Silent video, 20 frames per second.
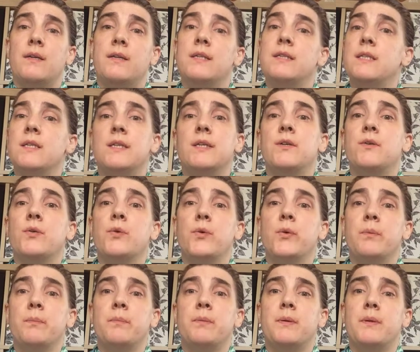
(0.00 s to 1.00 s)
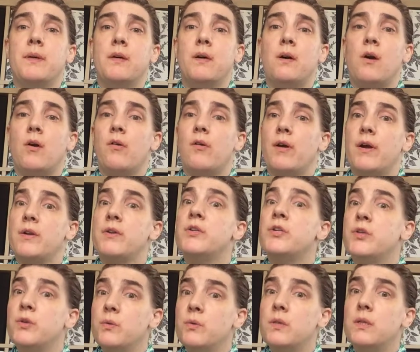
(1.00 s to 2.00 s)
knitting group, or a
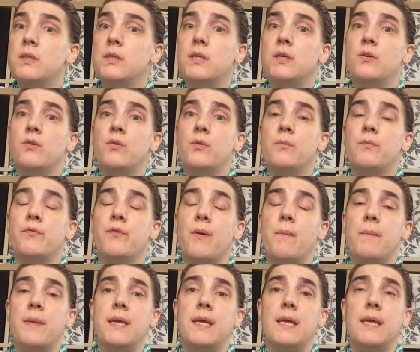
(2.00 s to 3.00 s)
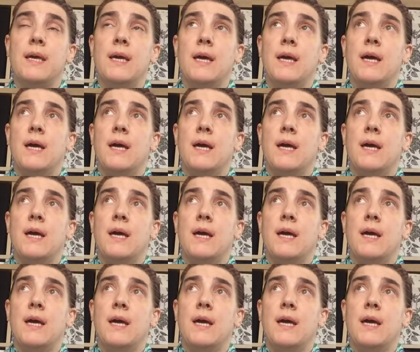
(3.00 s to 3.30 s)
new knitting group for me,